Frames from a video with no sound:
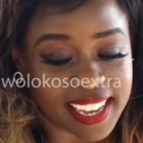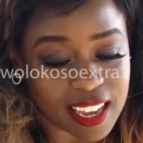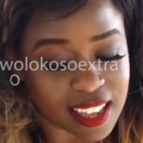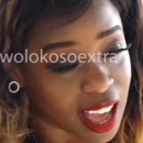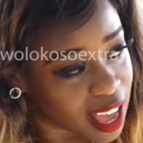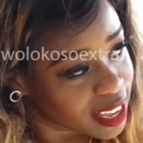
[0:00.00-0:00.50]

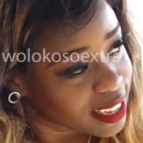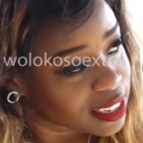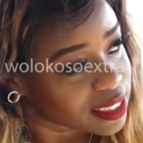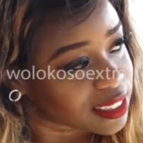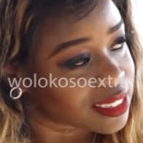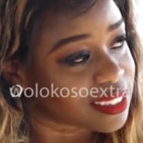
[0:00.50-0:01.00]

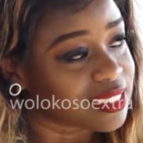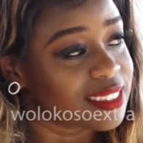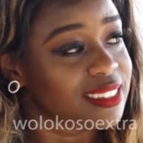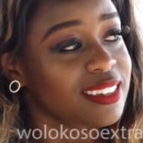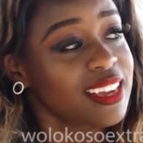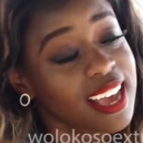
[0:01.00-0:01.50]
Yes.
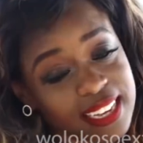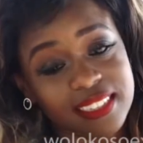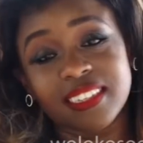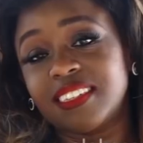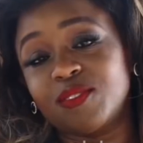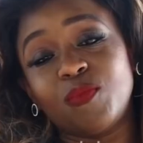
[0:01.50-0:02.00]

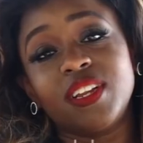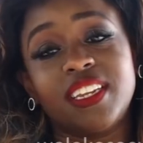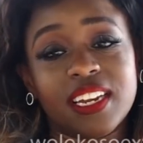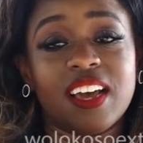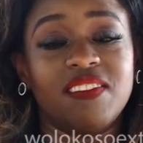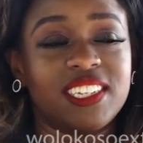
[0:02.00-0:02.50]
Yes, we
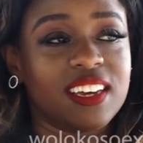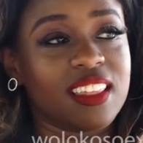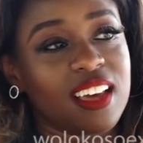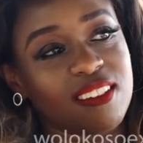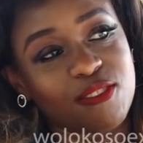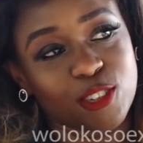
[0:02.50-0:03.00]
did love each
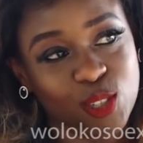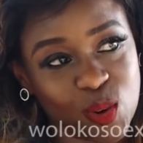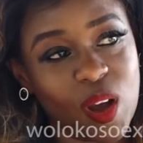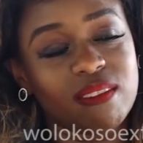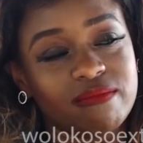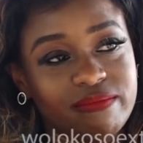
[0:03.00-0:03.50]
other, for sure.